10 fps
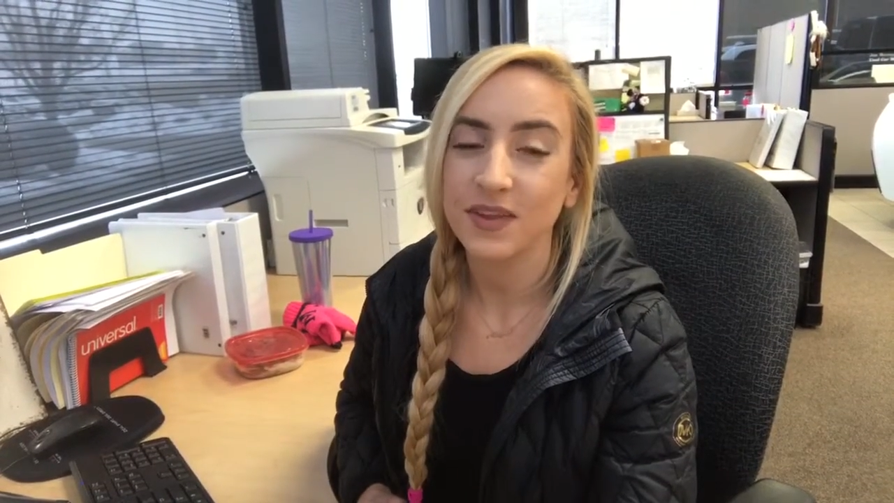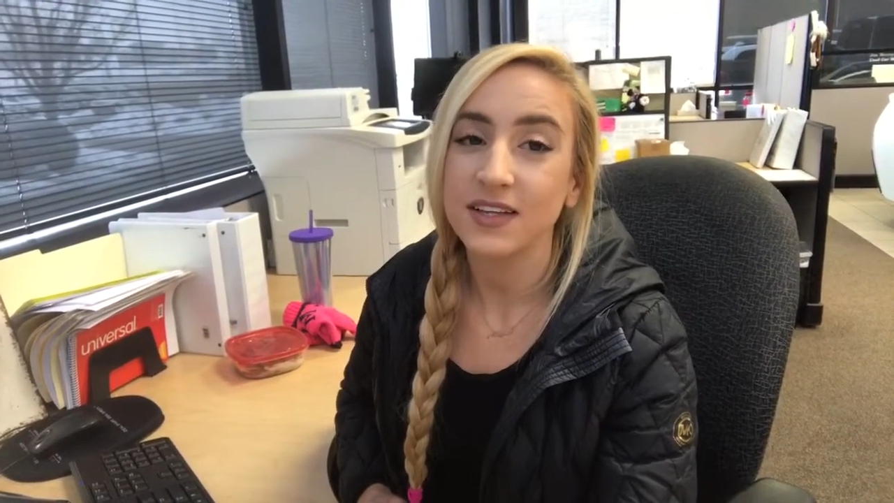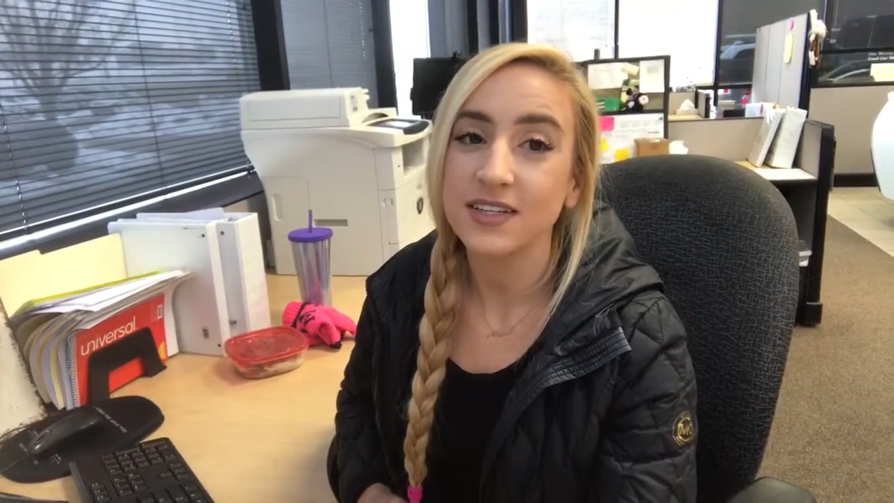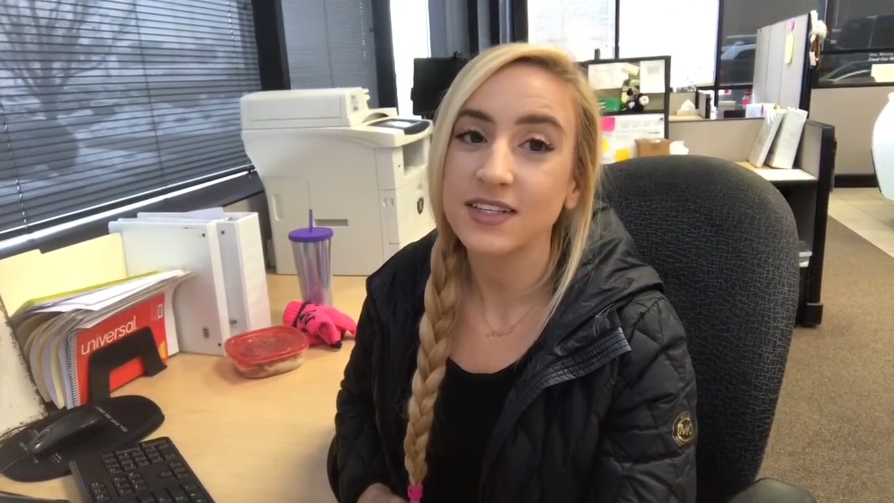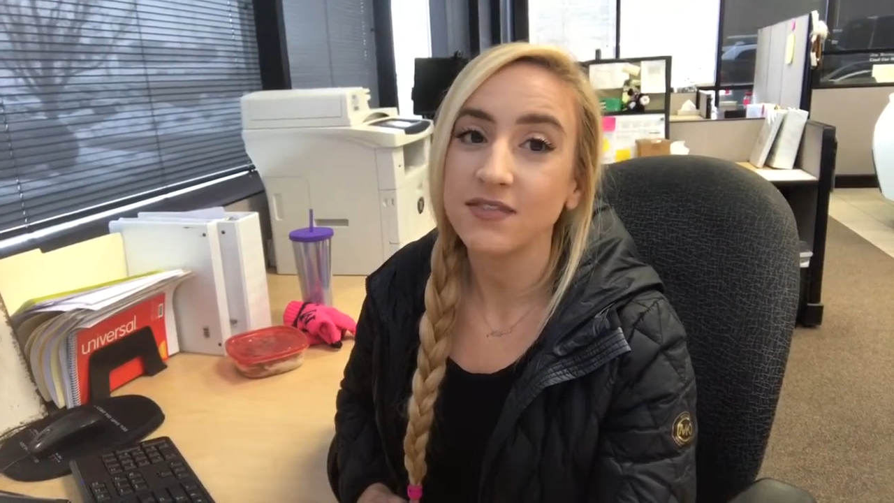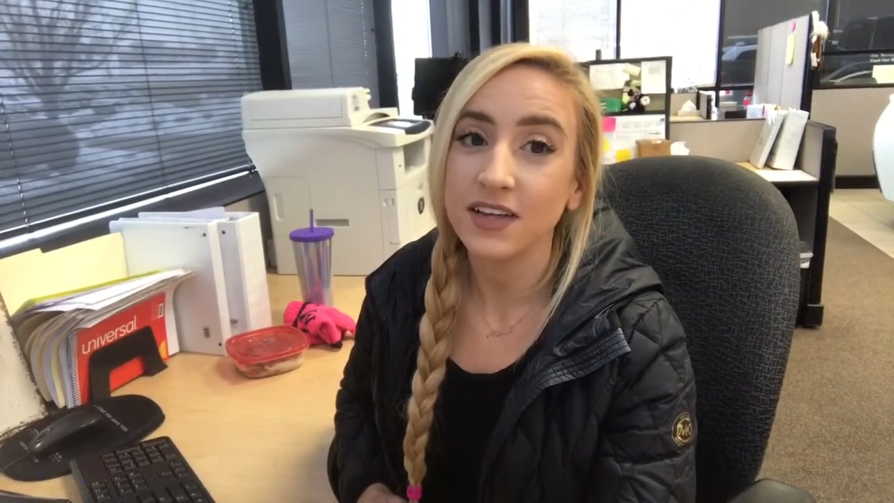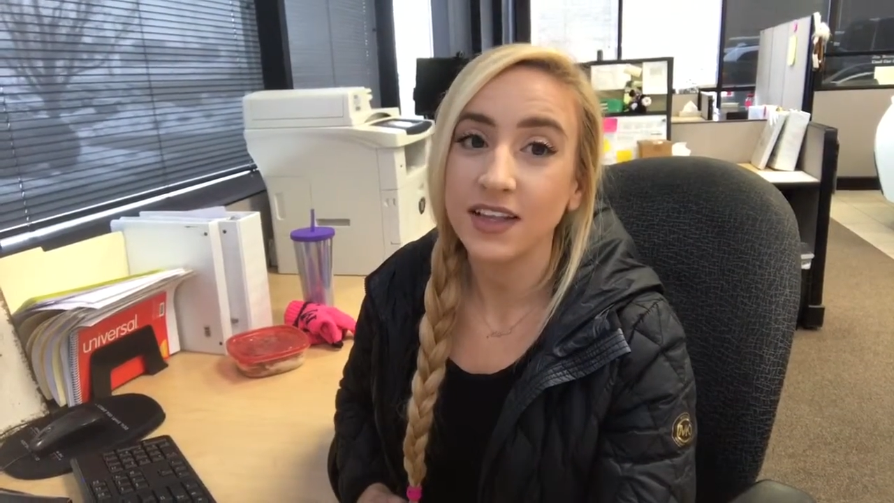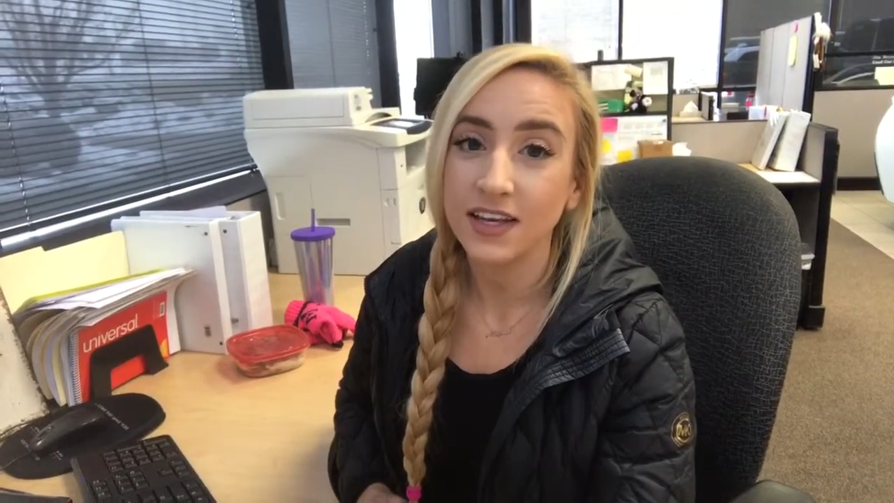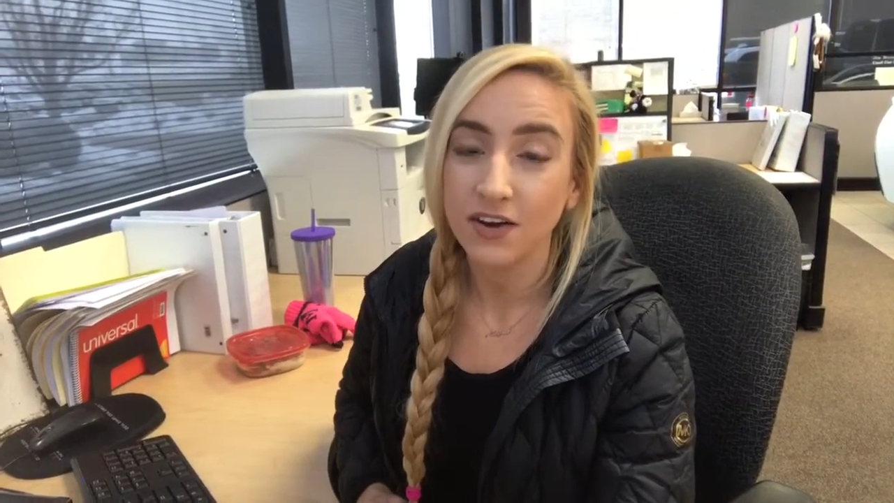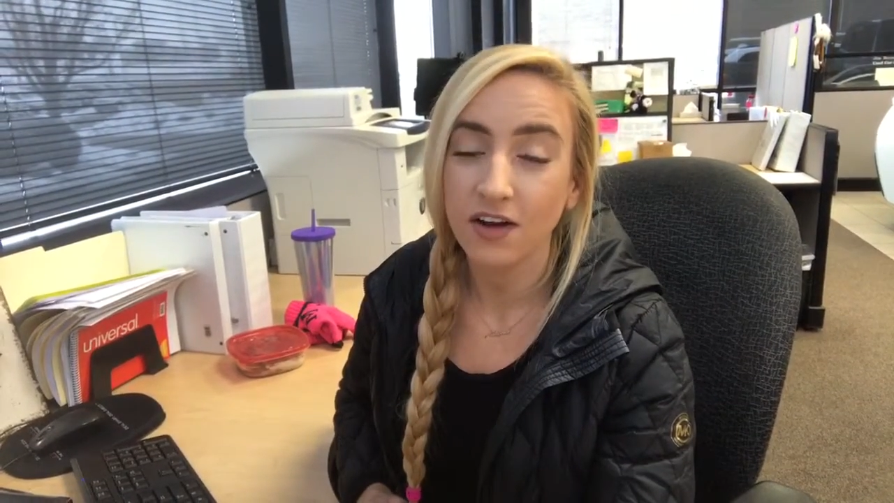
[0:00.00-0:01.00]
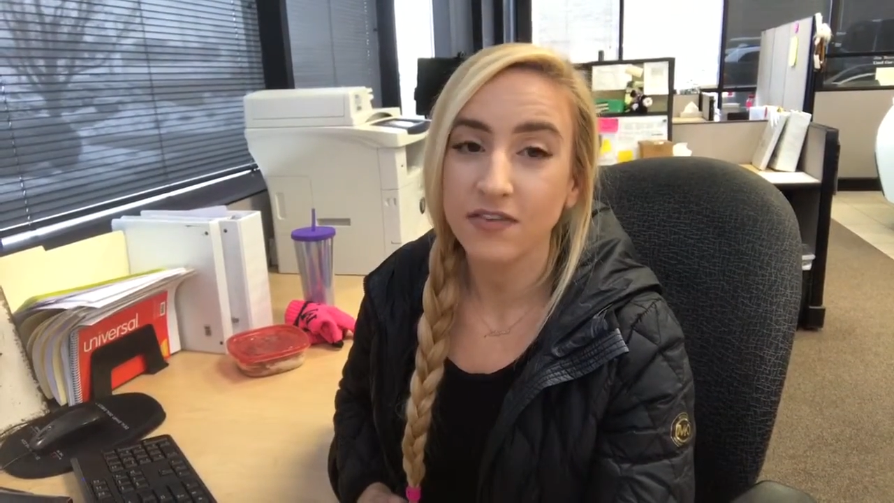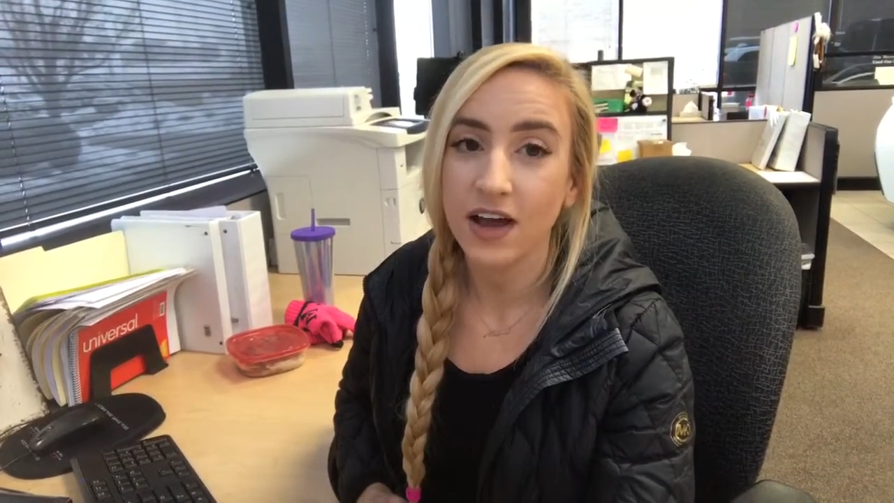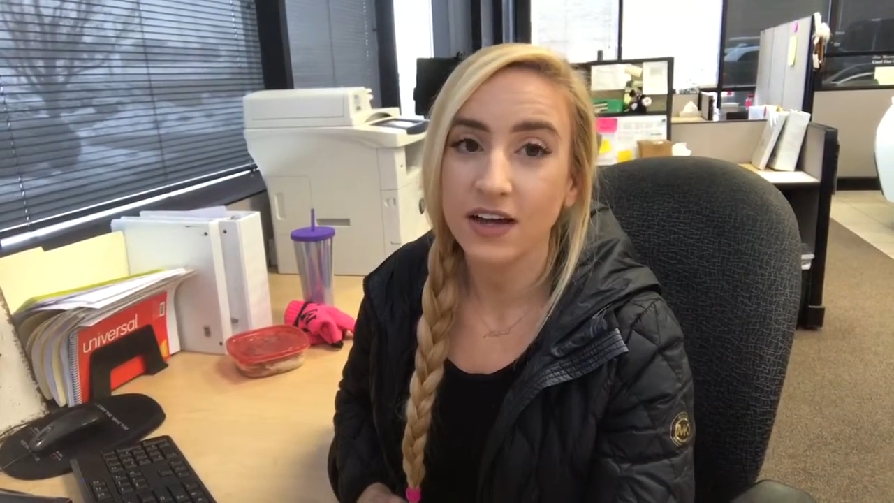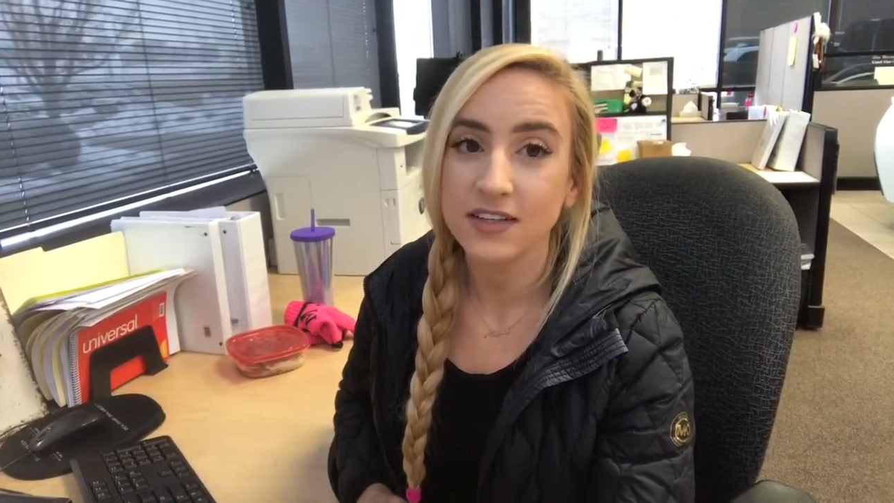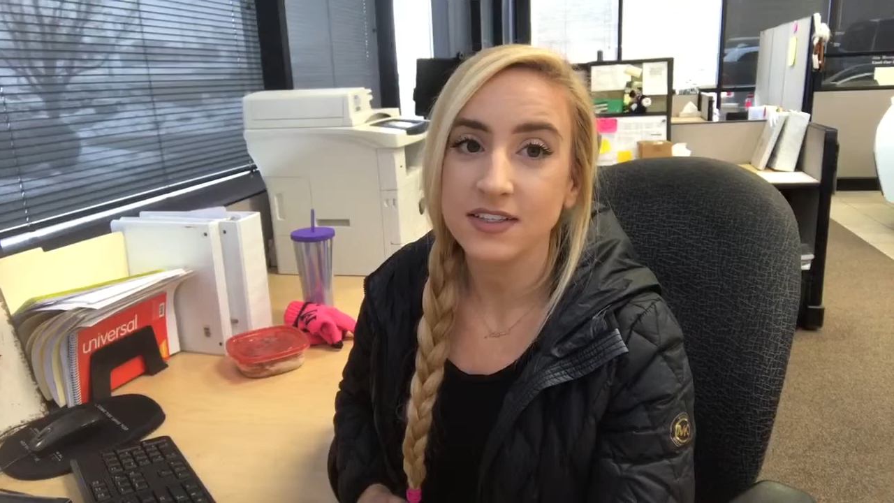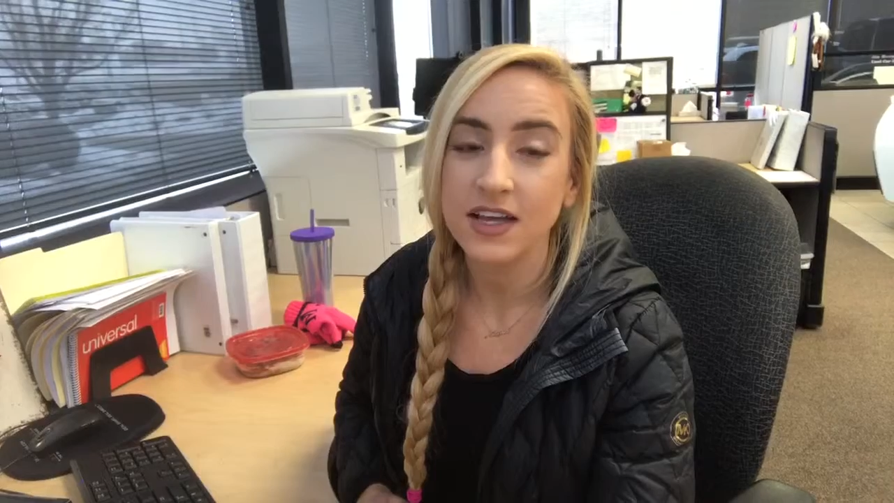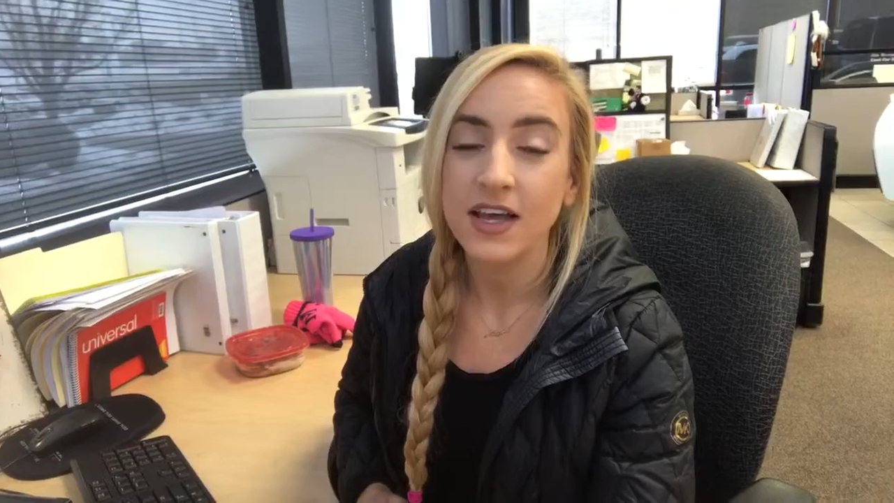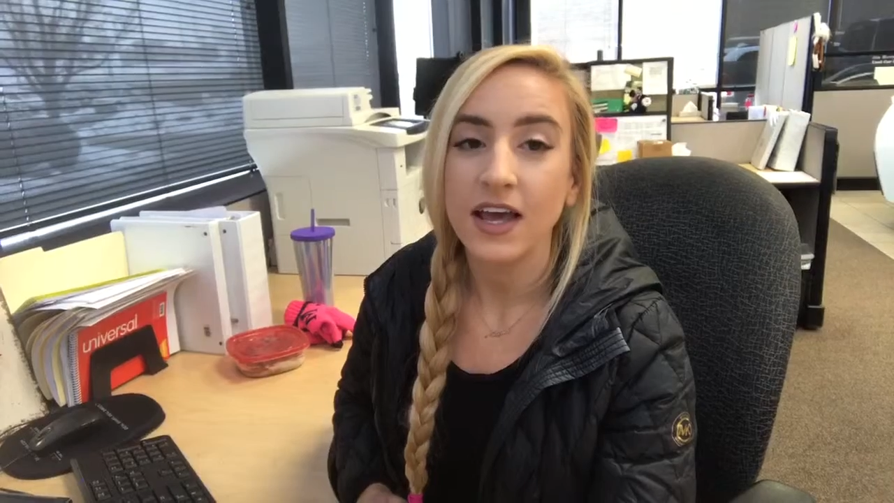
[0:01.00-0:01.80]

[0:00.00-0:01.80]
It does have a clean Carfax